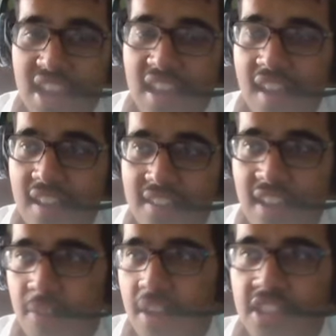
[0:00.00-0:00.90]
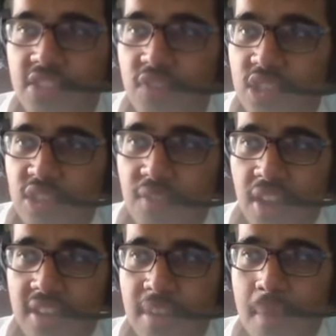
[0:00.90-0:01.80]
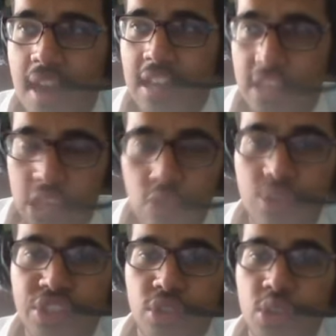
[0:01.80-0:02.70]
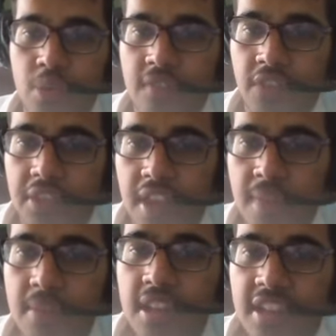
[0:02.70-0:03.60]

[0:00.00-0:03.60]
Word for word: And yeah, man. So for Slovakia, man, huge, huge win for them.